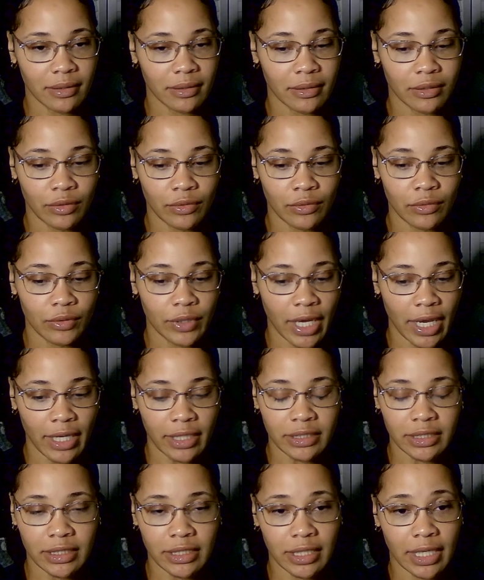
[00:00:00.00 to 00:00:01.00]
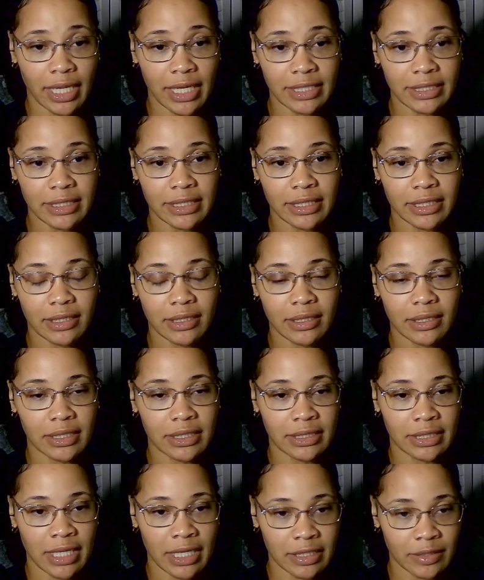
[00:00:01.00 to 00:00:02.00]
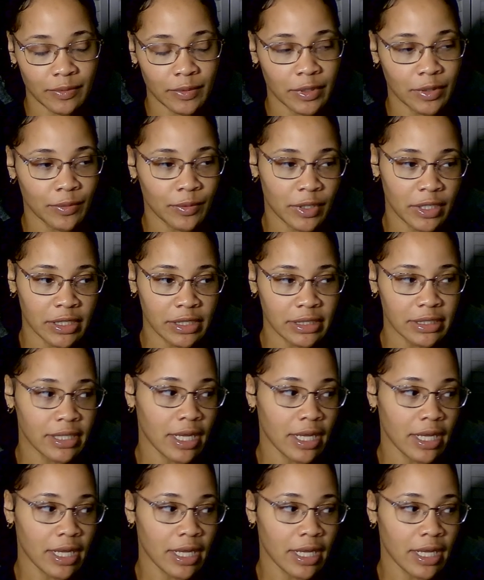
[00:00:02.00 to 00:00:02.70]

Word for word: You gained your lesson because that's what it was.